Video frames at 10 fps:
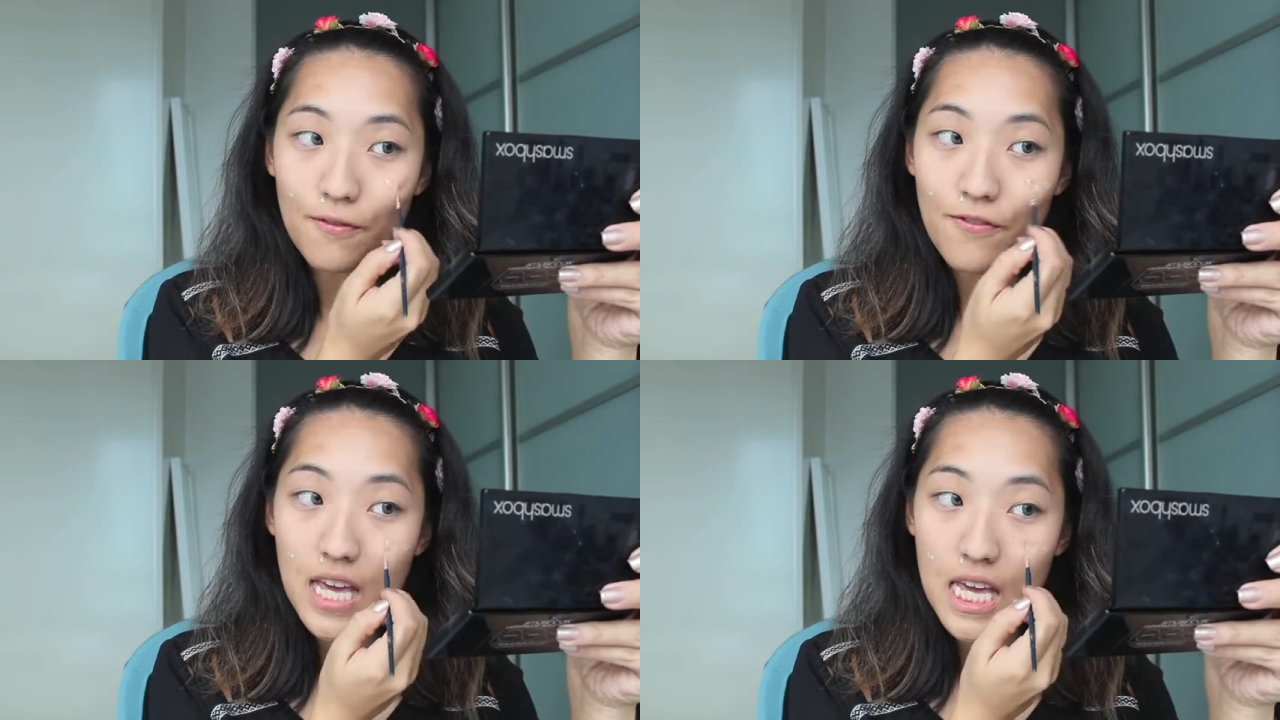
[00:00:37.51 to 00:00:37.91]

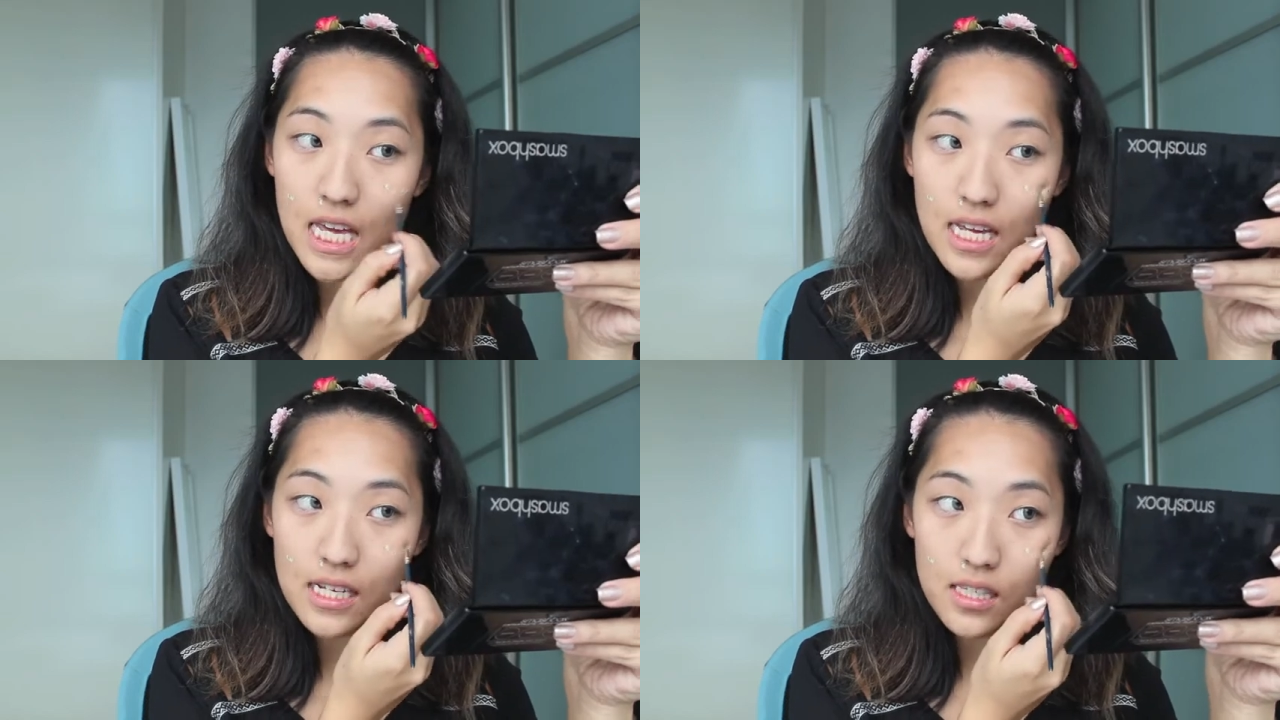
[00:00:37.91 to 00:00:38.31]

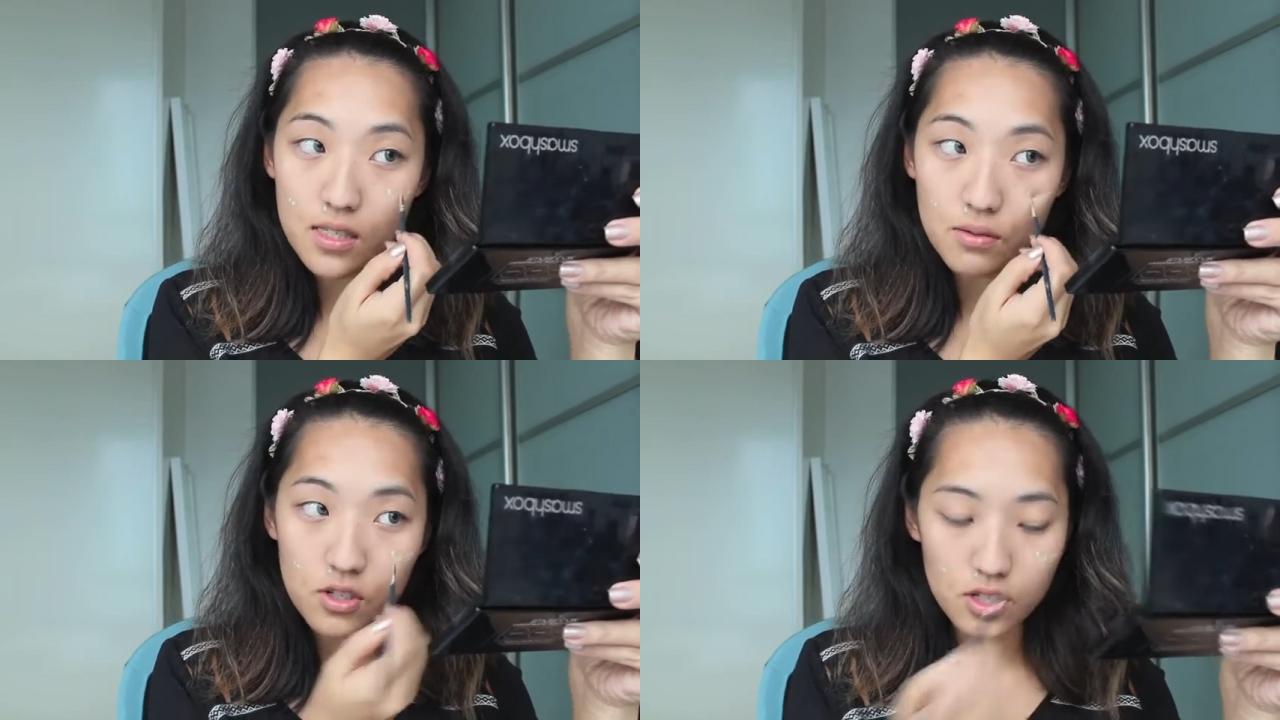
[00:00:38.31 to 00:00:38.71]
face,
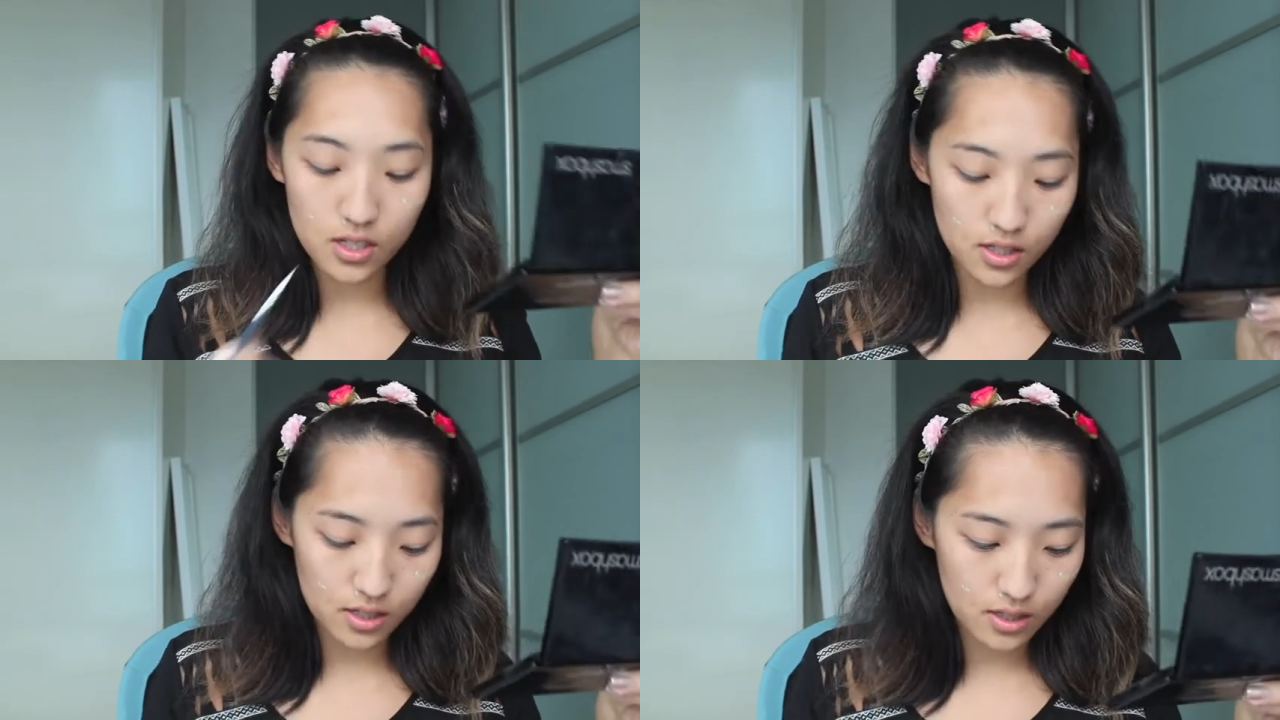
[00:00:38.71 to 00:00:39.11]
which
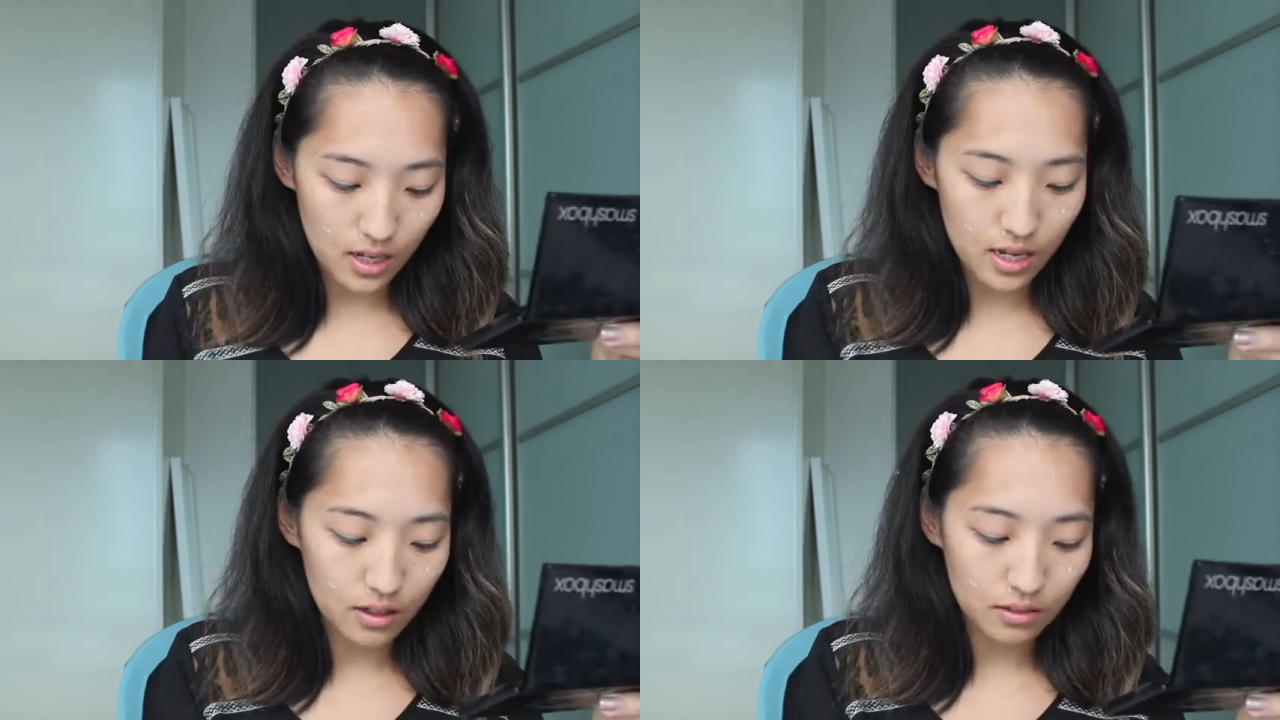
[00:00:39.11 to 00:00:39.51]
is
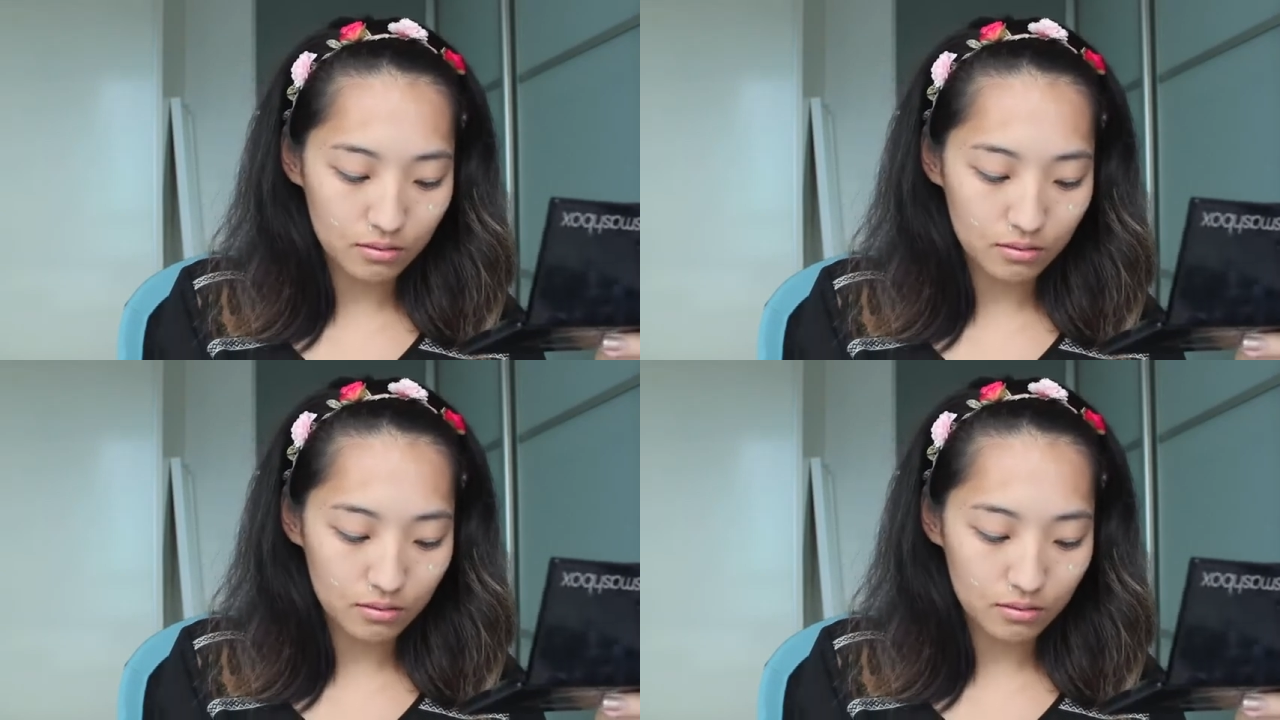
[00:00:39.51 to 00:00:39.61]
like